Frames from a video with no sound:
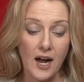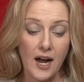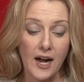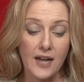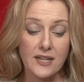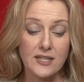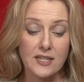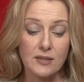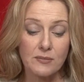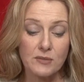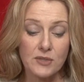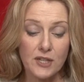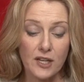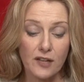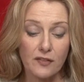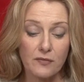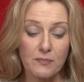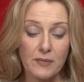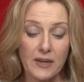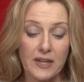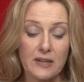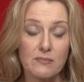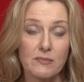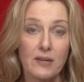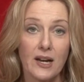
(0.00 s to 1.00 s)
I seem to have
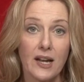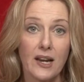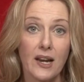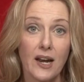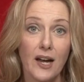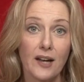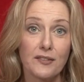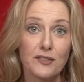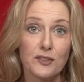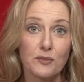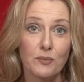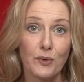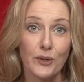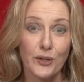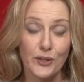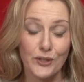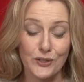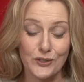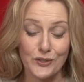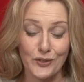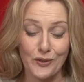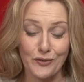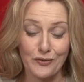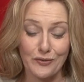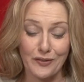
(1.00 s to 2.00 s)
made my life's
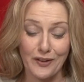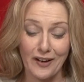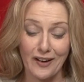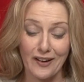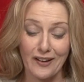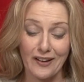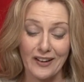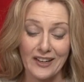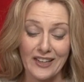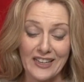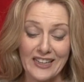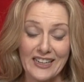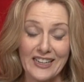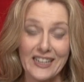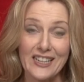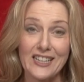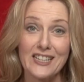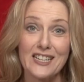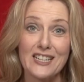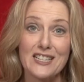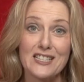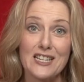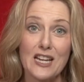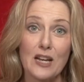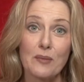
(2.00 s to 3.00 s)
work so far
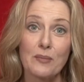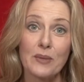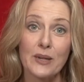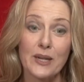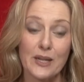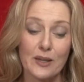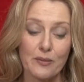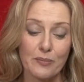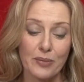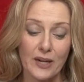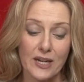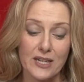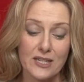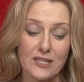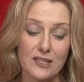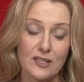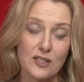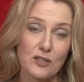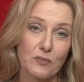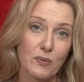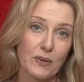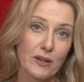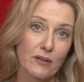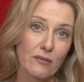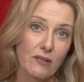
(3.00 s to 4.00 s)
in examining
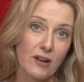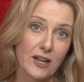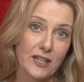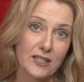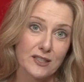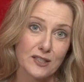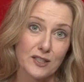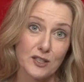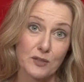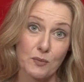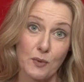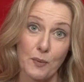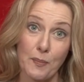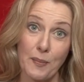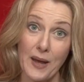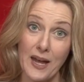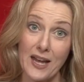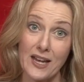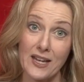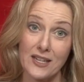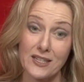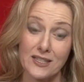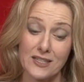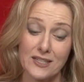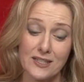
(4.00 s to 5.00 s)
places where writers were
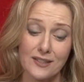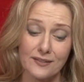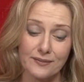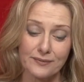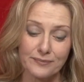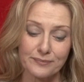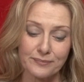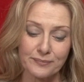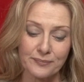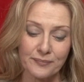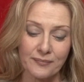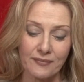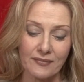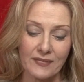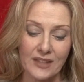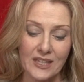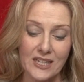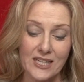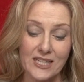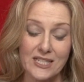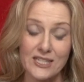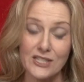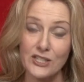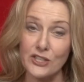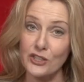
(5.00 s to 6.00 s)
banned.
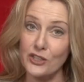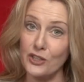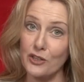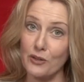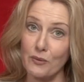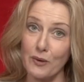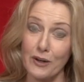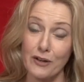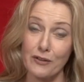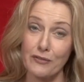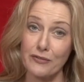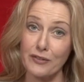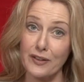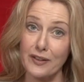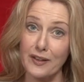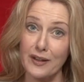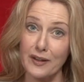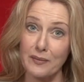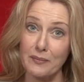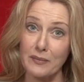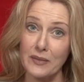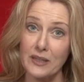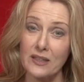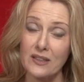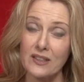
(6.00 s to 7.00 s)
It didn't go well for
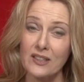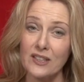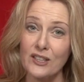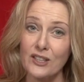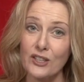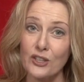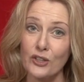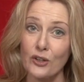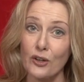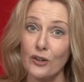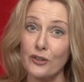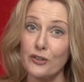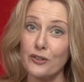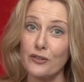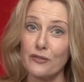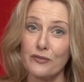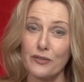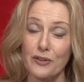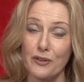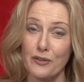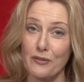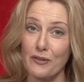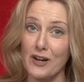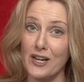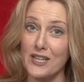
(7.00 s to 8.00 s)
them, not
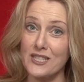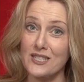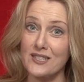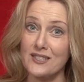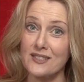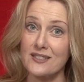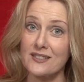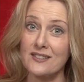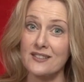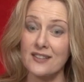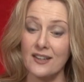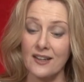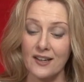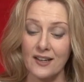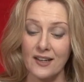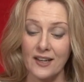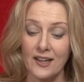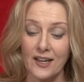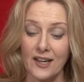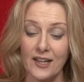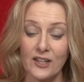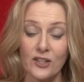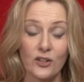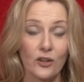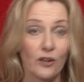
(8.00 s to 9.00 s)
for the writers,
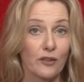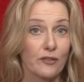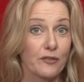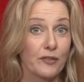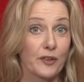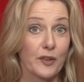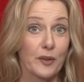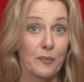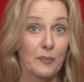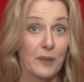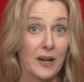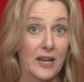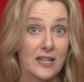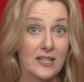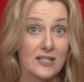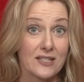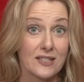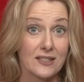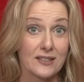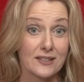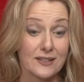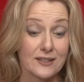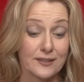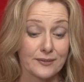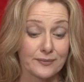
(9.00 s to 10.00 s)
and not for the
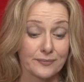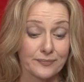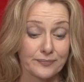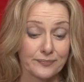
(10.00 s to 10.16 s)
places.